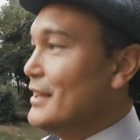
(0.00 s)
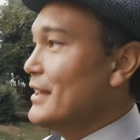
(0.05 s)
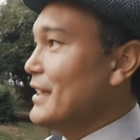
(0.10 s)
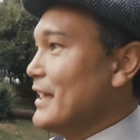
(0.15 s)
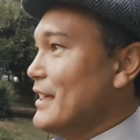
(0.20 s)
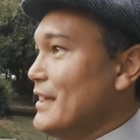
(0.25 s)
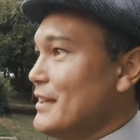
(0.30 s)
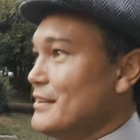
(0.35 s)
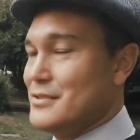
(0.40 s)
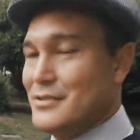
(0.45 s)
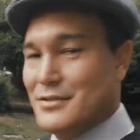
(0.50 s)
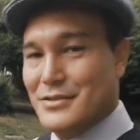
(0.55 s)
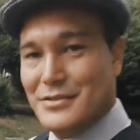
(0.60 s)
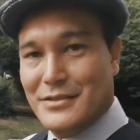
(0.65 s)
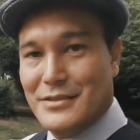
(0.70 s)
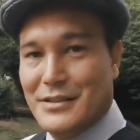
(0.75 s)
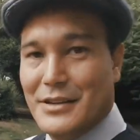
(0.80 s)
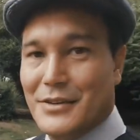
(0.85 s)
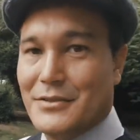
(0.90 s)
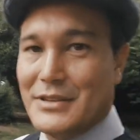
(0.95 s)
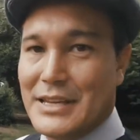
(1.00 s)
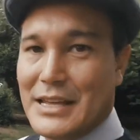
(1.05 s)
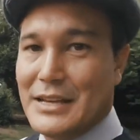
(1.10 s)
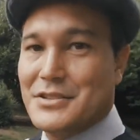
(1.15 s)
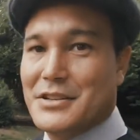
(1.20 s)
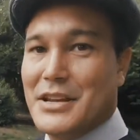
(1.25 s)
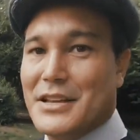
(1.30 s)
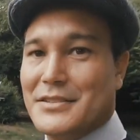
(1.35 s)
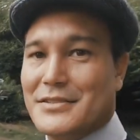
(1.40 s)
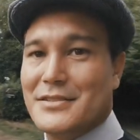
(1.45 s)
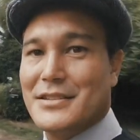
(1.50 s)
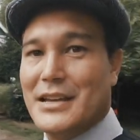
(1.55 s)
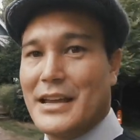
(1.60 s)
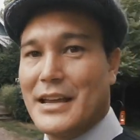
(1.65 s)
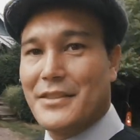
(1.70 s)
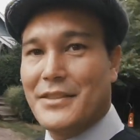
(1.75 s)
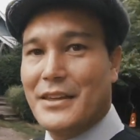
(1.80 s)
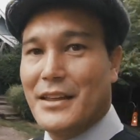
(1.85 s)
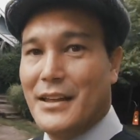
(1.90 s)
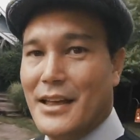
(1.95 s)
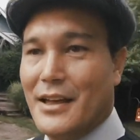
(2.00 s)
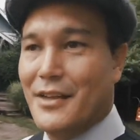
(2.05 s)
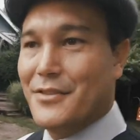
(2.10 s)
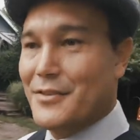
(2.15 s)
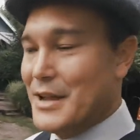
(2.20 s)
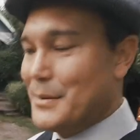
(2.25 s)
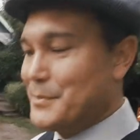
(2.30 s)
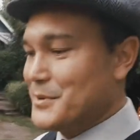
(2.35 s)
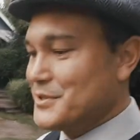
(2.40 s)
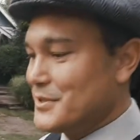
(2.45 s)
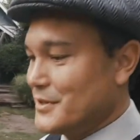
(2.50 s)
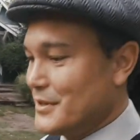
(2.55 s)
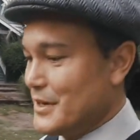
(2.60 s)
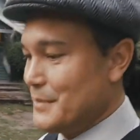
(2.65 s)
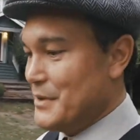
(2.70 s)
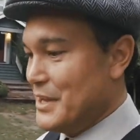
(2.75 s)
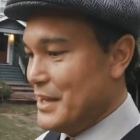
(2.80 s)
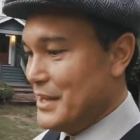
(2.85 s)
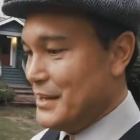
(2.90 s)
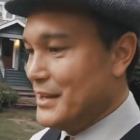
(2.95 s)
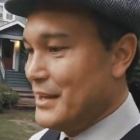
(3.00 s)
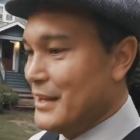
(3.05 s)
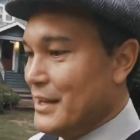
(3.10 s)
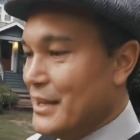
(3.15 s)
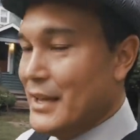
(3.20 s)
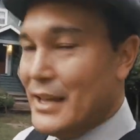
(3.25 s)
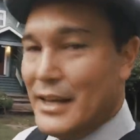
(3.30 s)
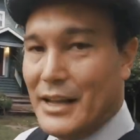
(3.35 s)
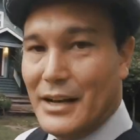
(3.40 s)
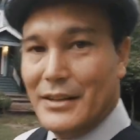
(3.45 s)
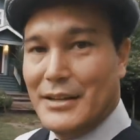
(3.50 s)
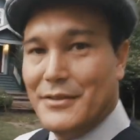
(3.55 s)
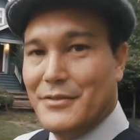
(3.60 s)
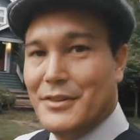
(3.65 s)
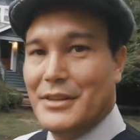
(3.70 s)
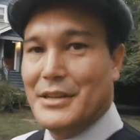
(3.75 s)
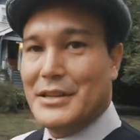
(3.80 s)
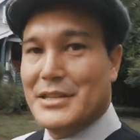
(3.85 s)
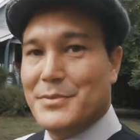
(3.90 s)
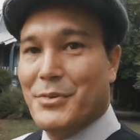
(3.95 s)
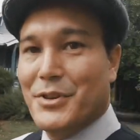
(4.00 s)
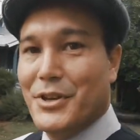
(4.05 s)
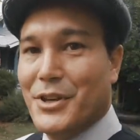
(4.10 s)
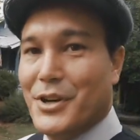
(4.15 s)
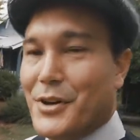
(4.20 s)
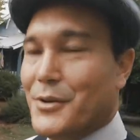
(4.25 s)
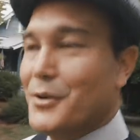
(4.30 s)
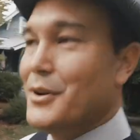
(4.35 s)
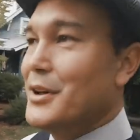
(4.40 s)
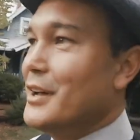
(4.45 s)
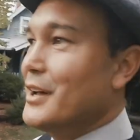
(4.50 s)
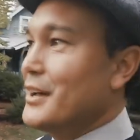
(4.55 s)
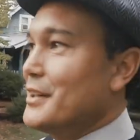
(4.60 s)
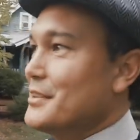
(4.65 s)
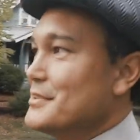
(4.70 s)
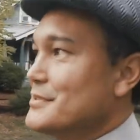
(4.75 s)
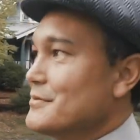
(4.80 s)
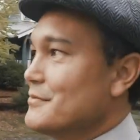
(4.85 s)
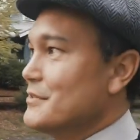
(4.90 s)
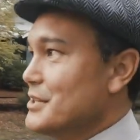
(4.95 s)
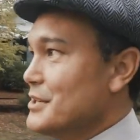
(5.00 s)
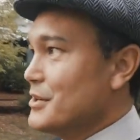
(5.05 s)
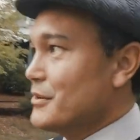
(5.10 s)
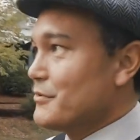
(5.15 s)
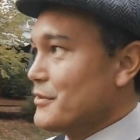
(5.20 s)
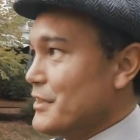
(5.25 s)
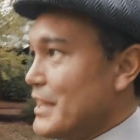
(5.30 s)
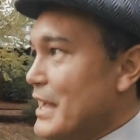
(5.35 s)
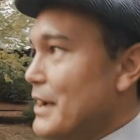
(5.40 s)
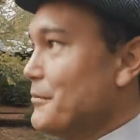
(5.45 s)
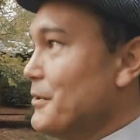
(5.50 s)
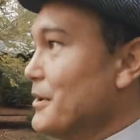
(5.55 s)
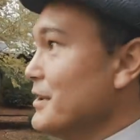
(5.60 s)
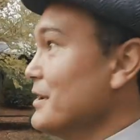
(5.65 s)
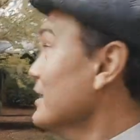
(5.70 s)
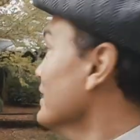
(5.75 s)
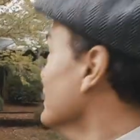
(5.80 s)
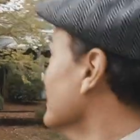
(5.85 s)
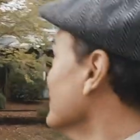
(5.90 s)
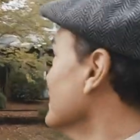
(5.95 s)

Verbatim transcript: and, you know, get a chance to check out that other episode I made, and I'll leave the links below uh, this video for that one.